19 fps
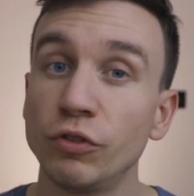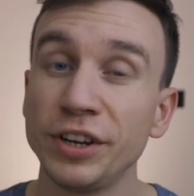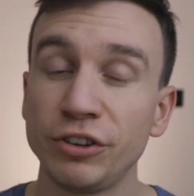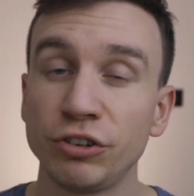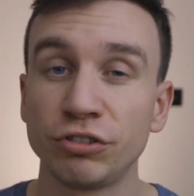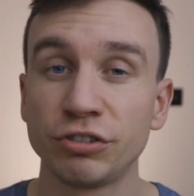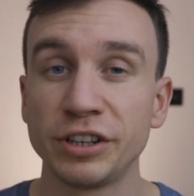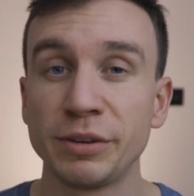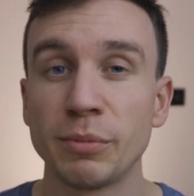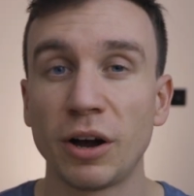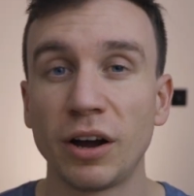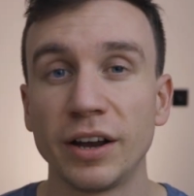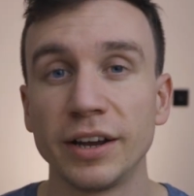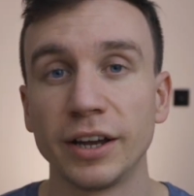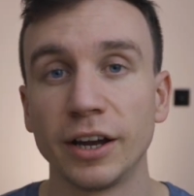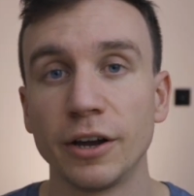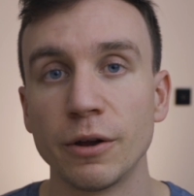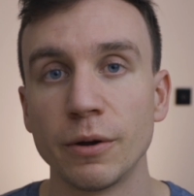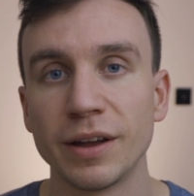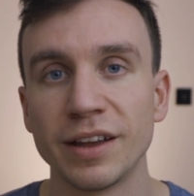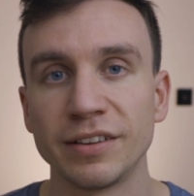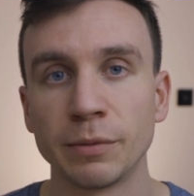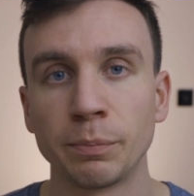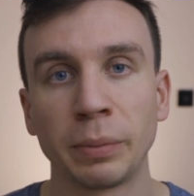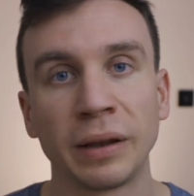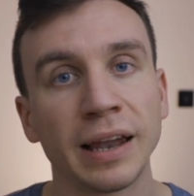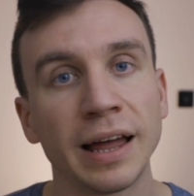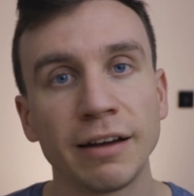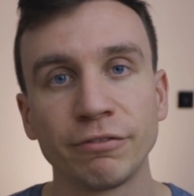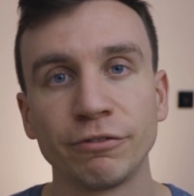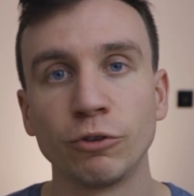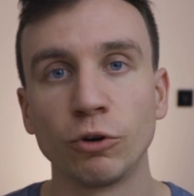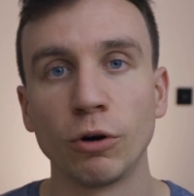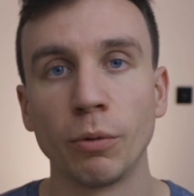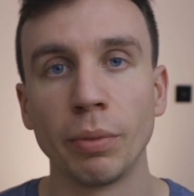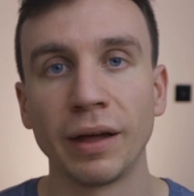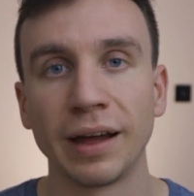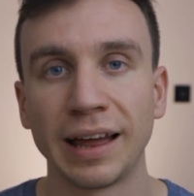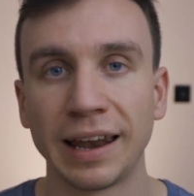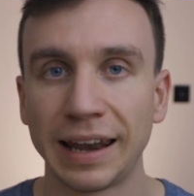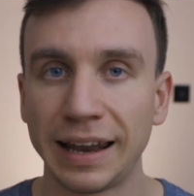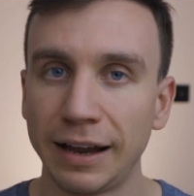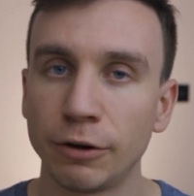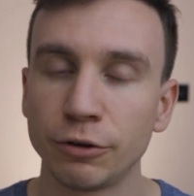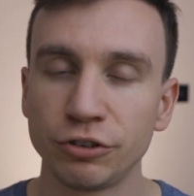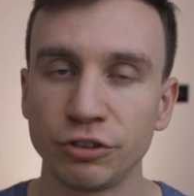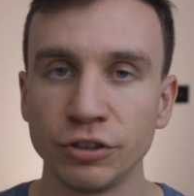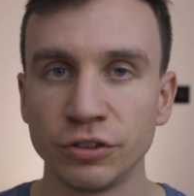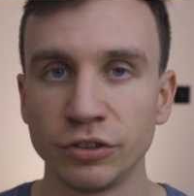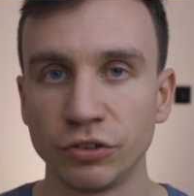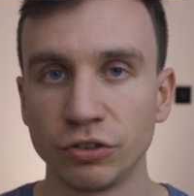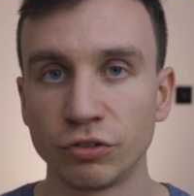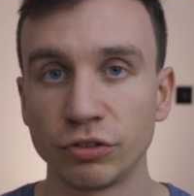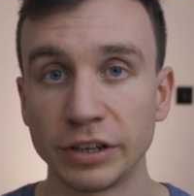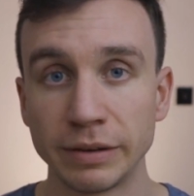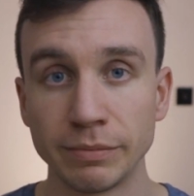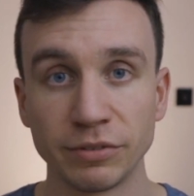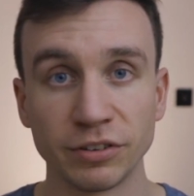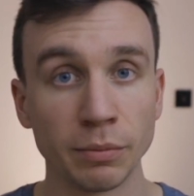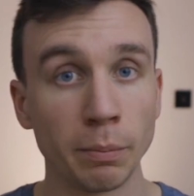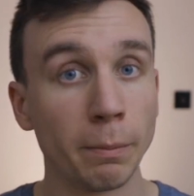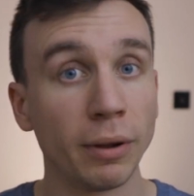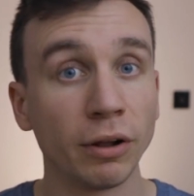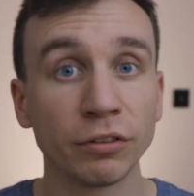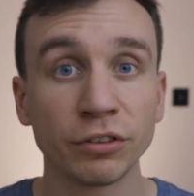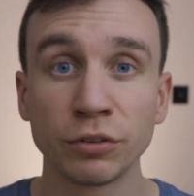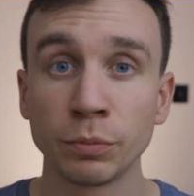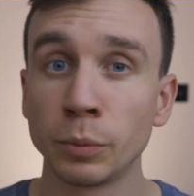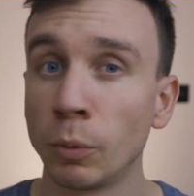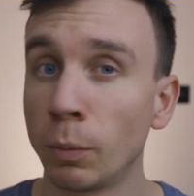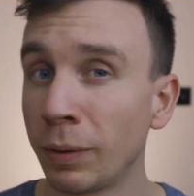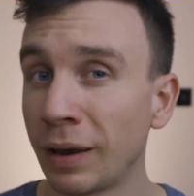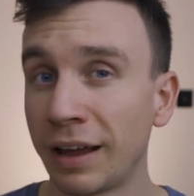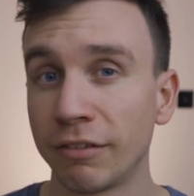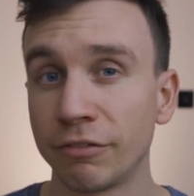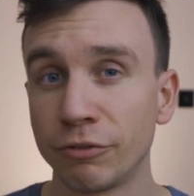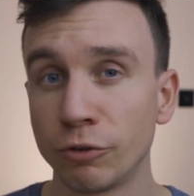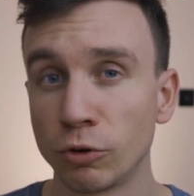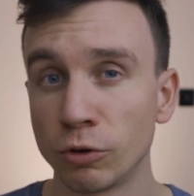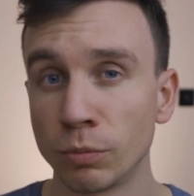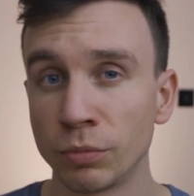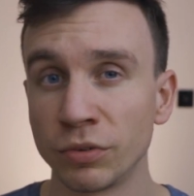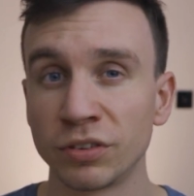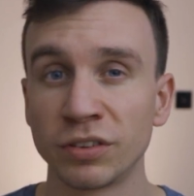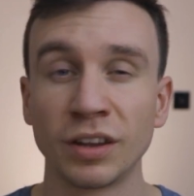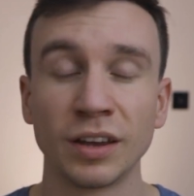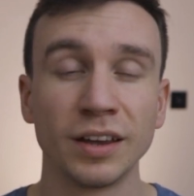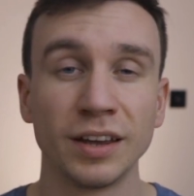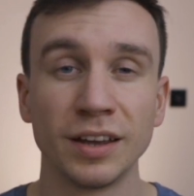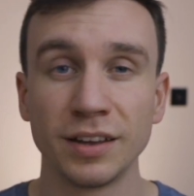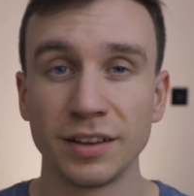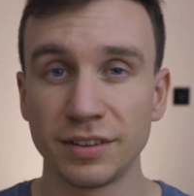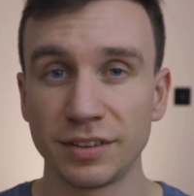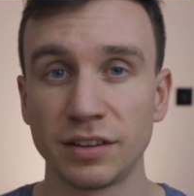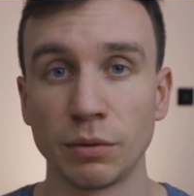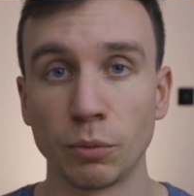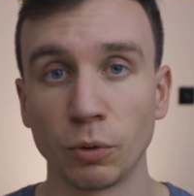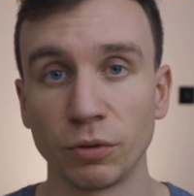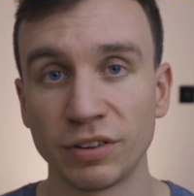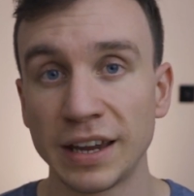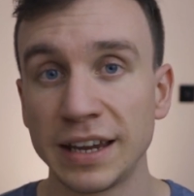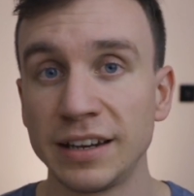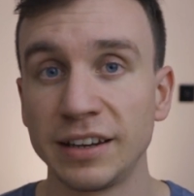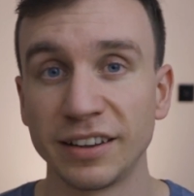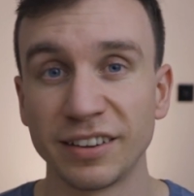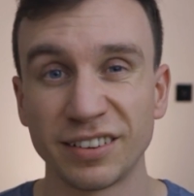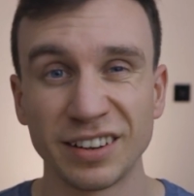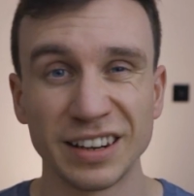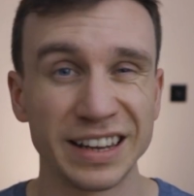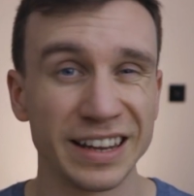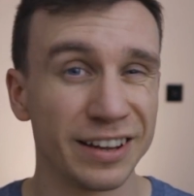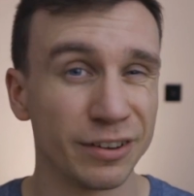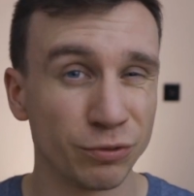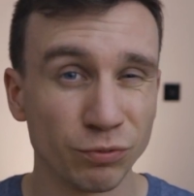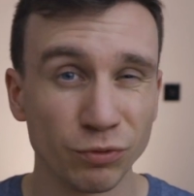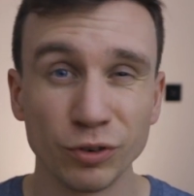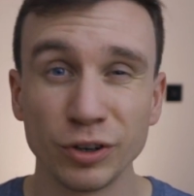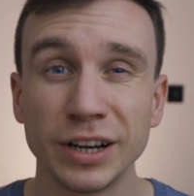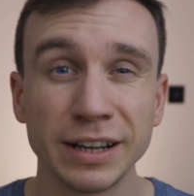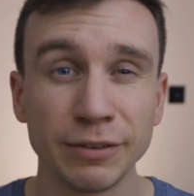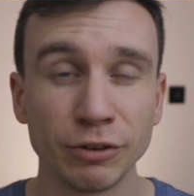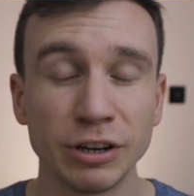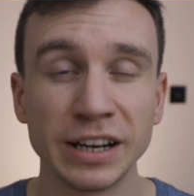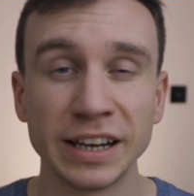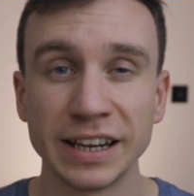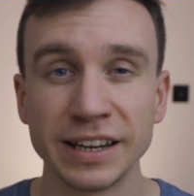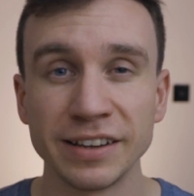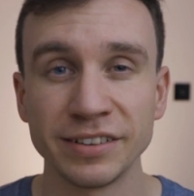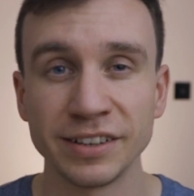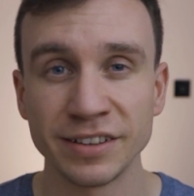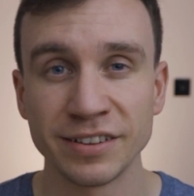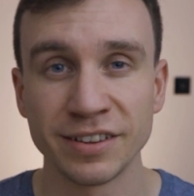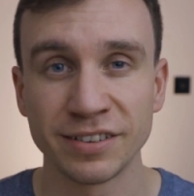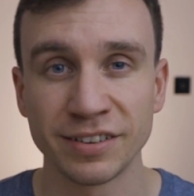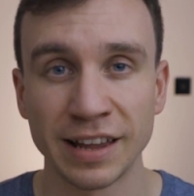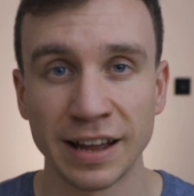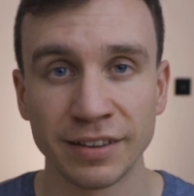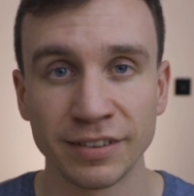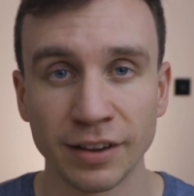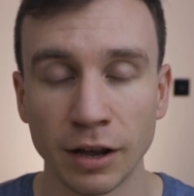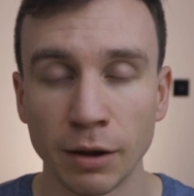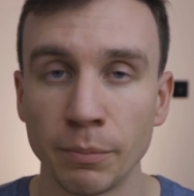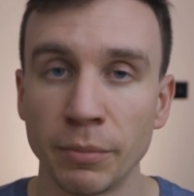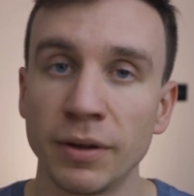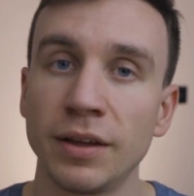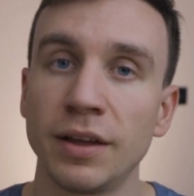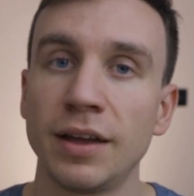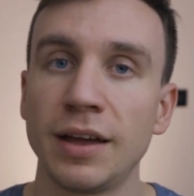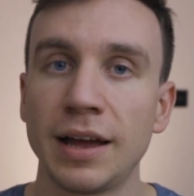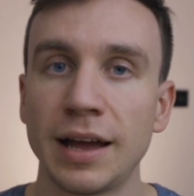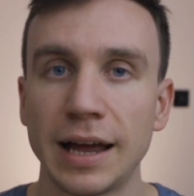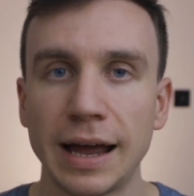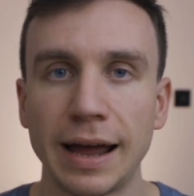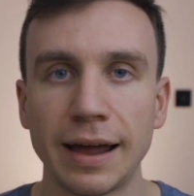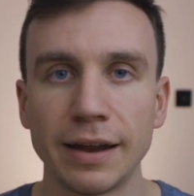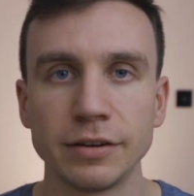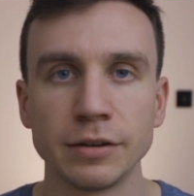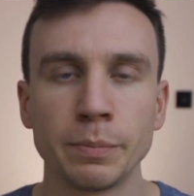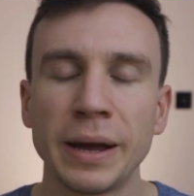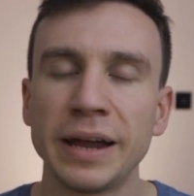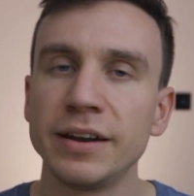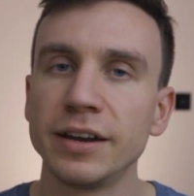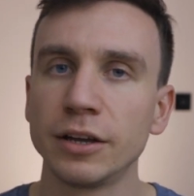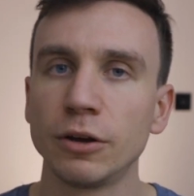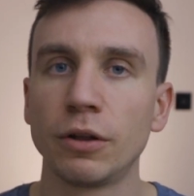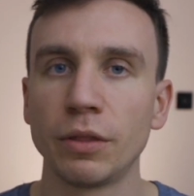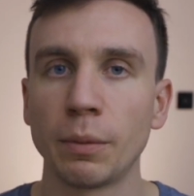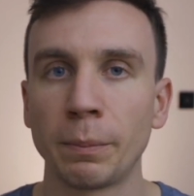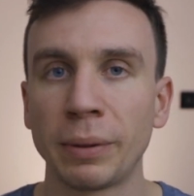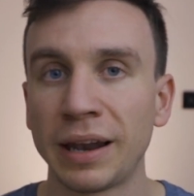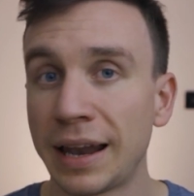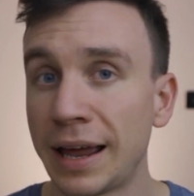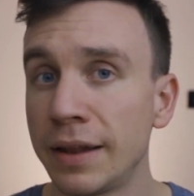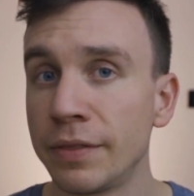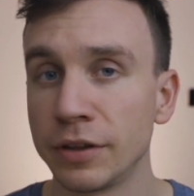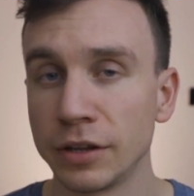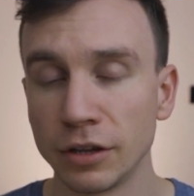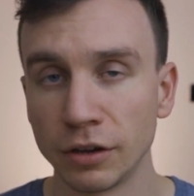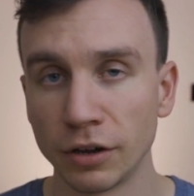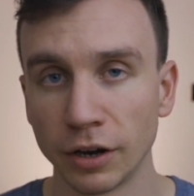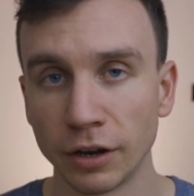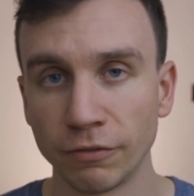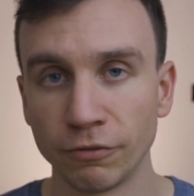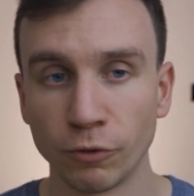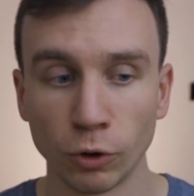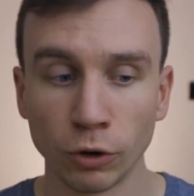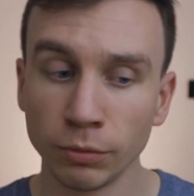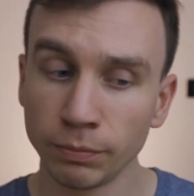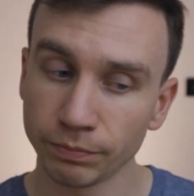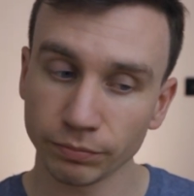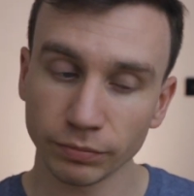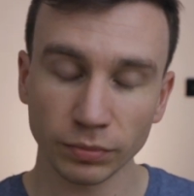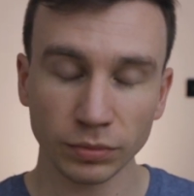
Restream.io is a platform that allows you to stream to multiple platforms simultaneously. It's really, really easy to set up. And depending on the plan that you go for,